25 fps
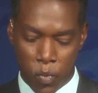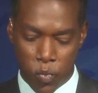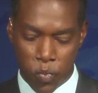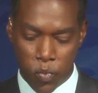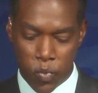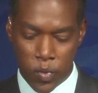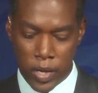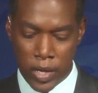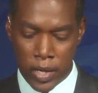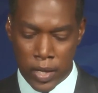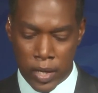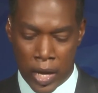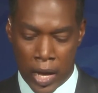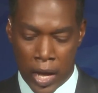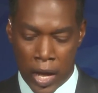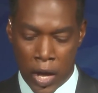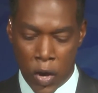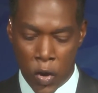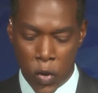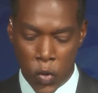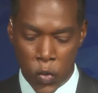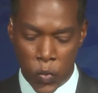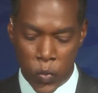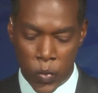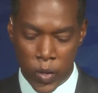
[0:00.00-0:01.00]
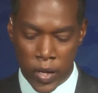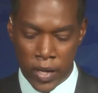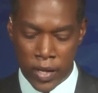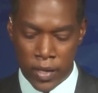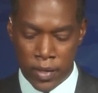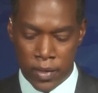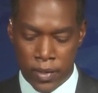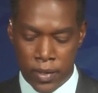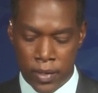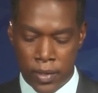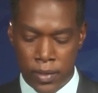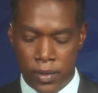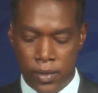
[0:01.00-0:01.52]
Week
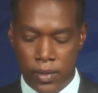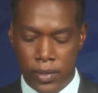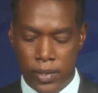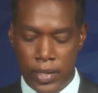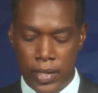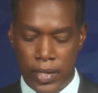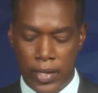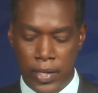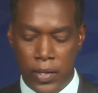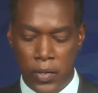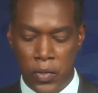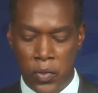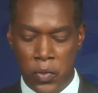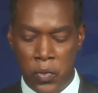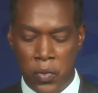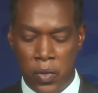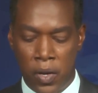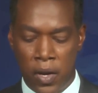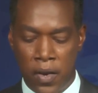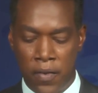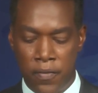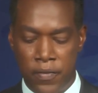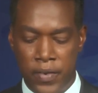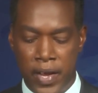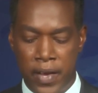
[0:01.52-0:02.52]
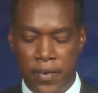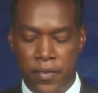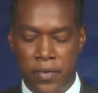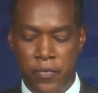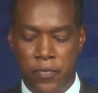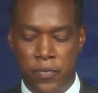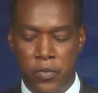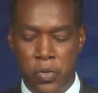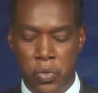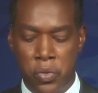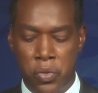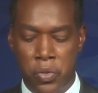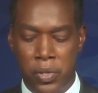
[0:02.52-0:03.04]
with the CEO of
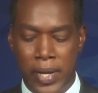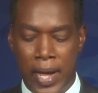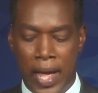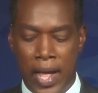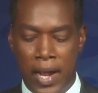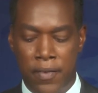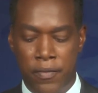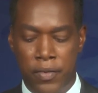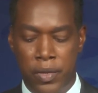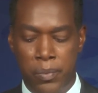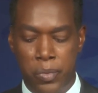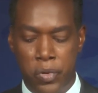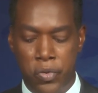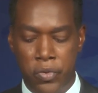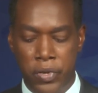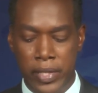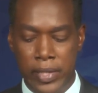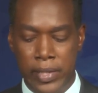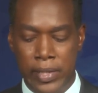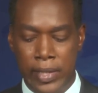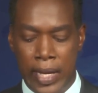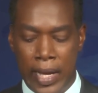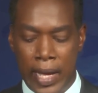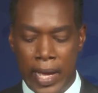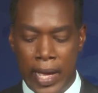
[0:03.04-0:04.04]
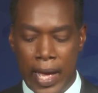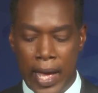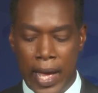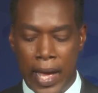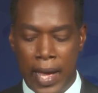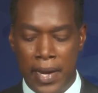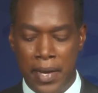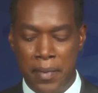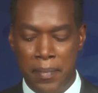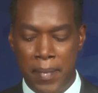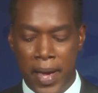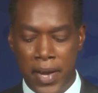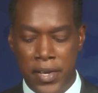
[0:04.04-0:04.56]
NEDCO, Calvin Maurice,
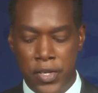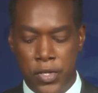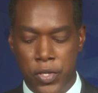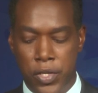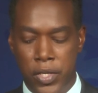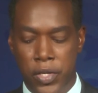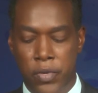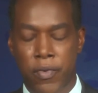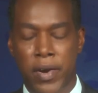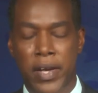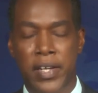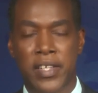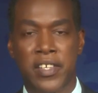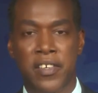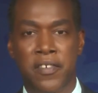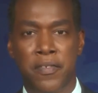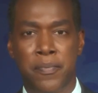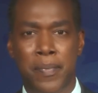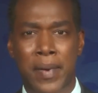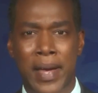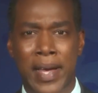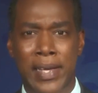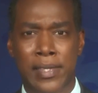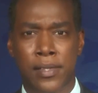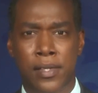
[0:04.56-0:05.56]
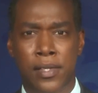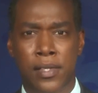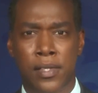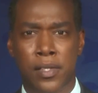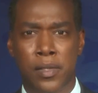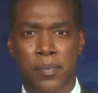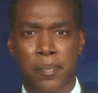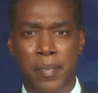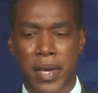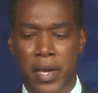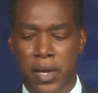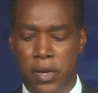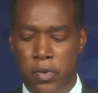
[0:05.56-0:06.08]
and the Managing Director of Pascal's
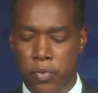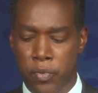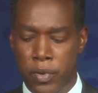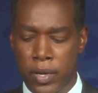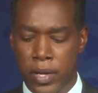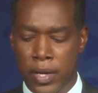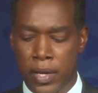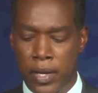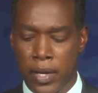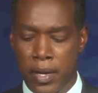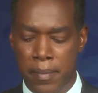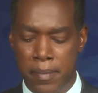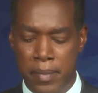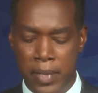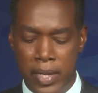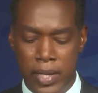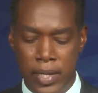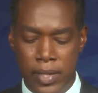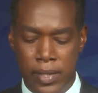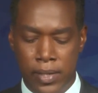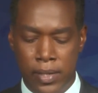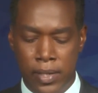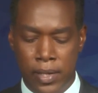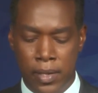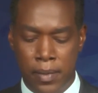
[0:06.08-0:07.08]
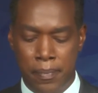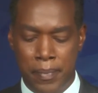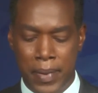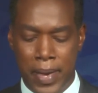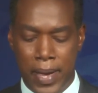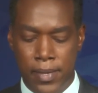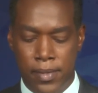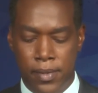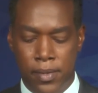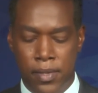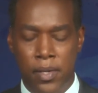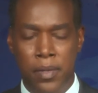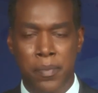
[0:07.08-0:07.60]
Bakery, Melissa
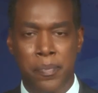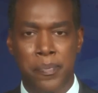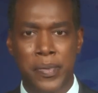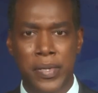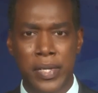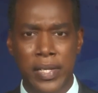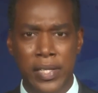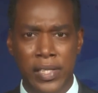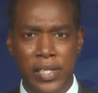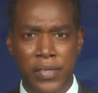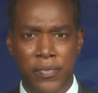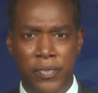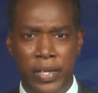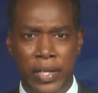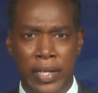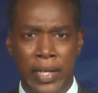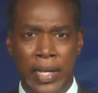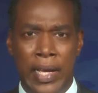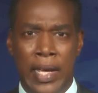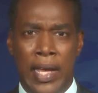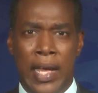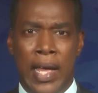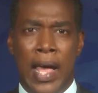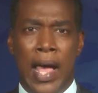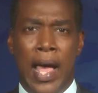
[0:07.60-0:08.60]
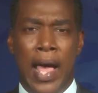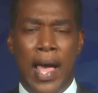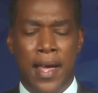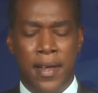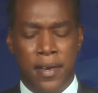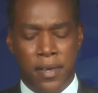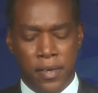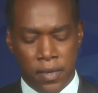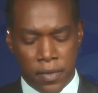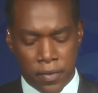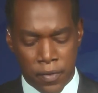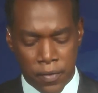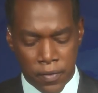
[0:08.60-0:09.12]
Pascal-Perseval.
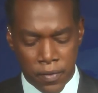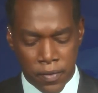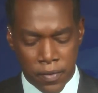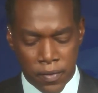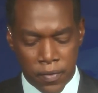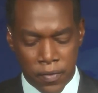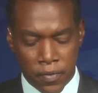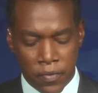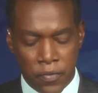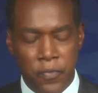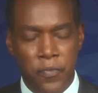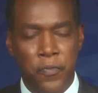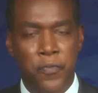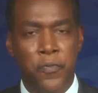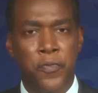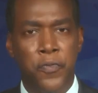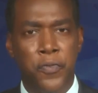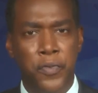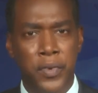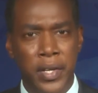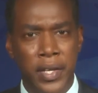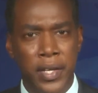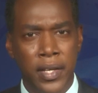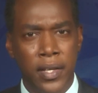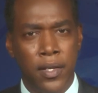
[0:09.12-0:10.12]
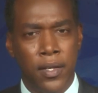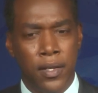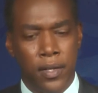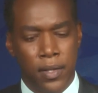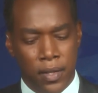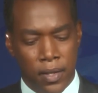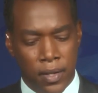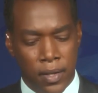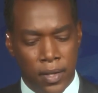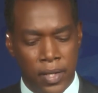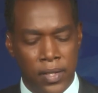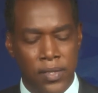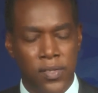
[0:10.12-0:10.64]
And free
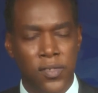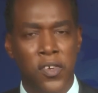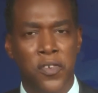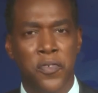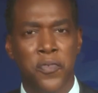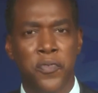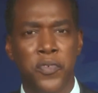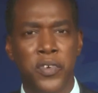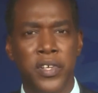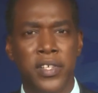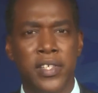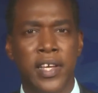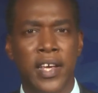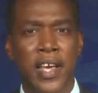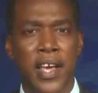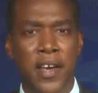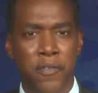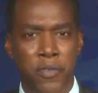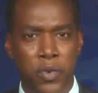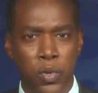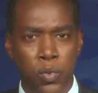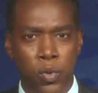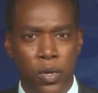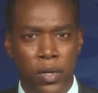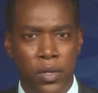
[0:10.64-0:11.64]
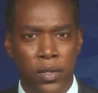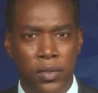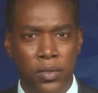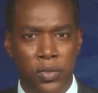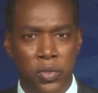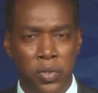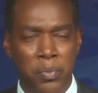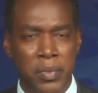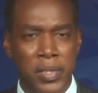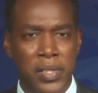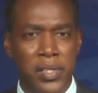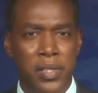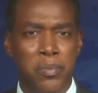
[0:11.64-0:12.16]
is not free to everyone.
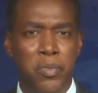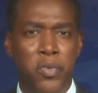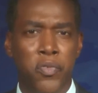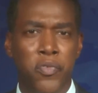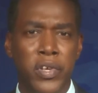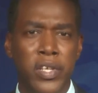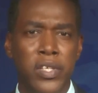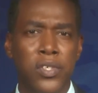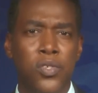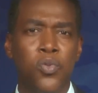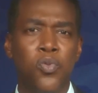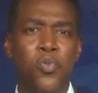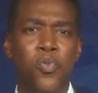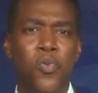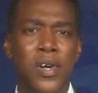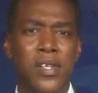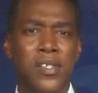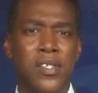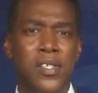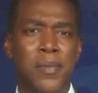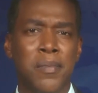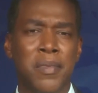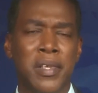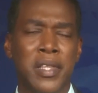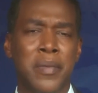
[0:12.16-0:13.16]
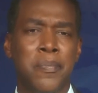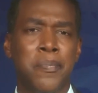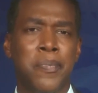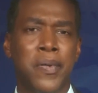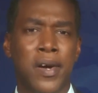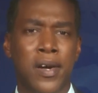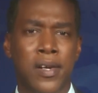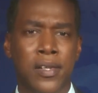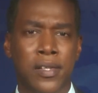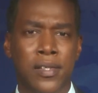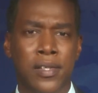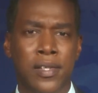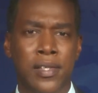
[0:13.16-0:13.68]
So, Mr. Maurice, who are some of the
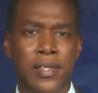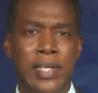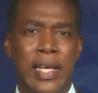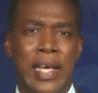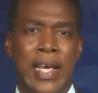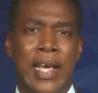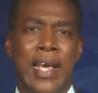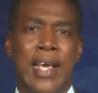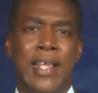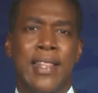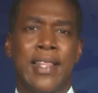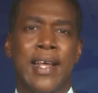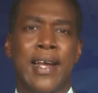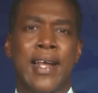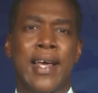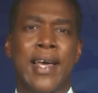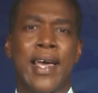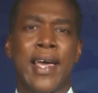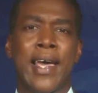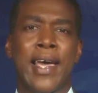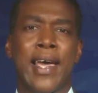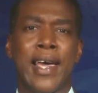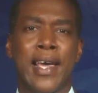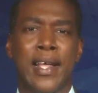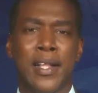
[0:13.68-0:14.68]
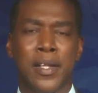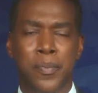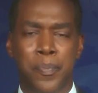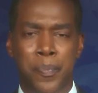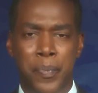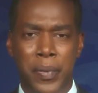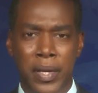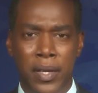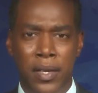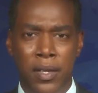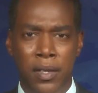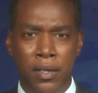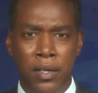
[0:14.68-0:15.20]
partners that are
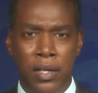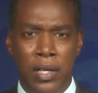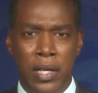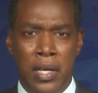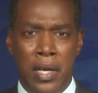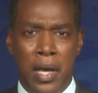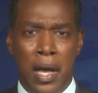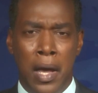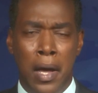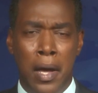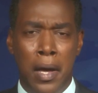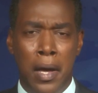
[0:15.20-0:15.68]
helping